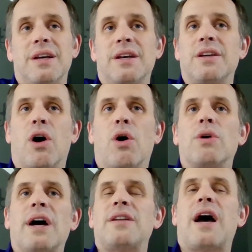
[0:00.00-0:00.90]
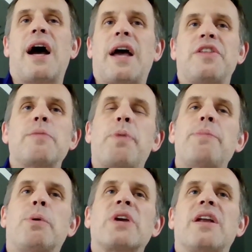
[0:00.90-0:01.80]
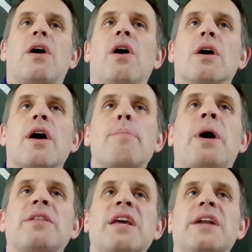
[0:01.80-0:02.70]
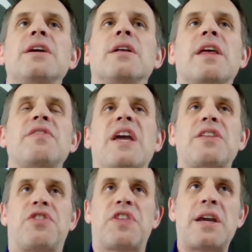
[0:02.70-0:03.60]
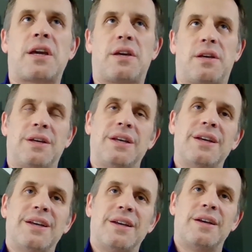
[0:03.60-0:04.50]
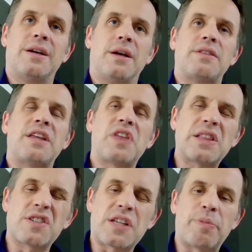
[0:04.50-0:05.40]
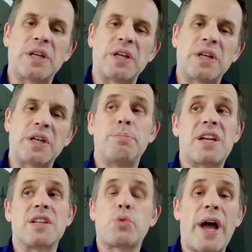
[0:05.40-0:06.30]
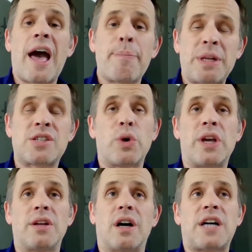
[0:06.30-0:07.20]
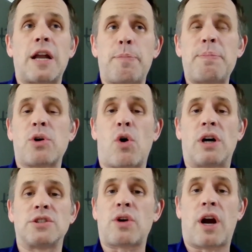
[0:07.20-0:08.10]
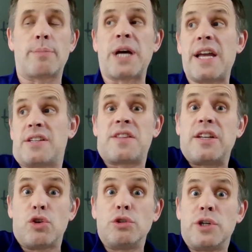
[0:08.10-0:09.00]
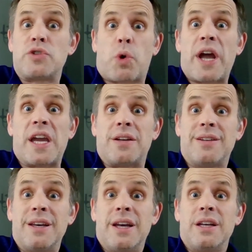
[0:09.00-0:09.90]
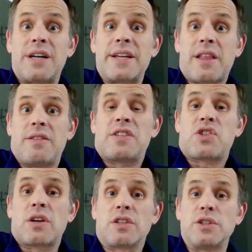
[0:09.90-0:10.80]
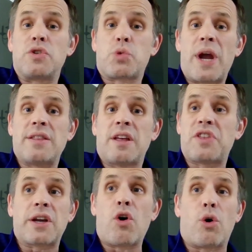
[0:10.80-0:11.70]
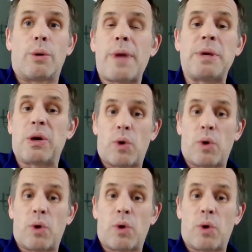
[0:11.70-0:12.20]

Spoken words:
I think people get hung up on the idea they think there's something to it because what happens when a lot of people go on low carb diets, they do lose weight. Like they start to lose weight and they think, oh, well, maybe it